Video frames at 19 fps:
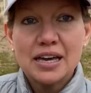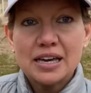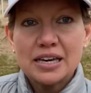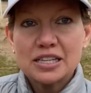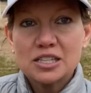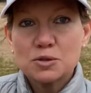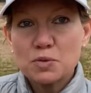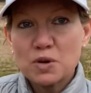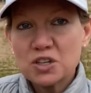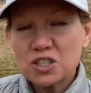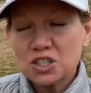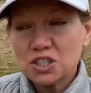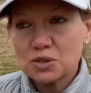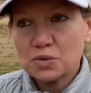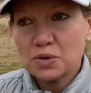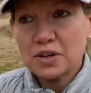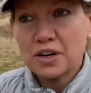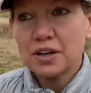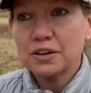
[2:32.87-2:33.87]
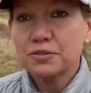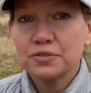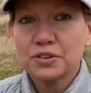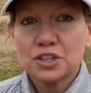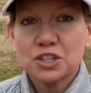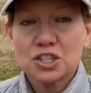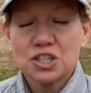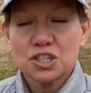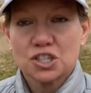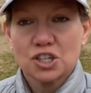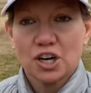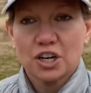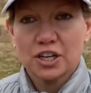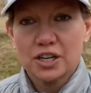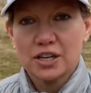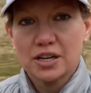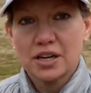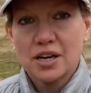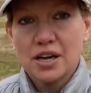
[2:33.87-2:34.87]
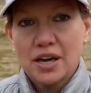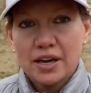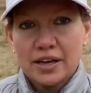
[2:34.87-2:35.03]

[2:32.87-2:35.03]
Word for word: especially when I first started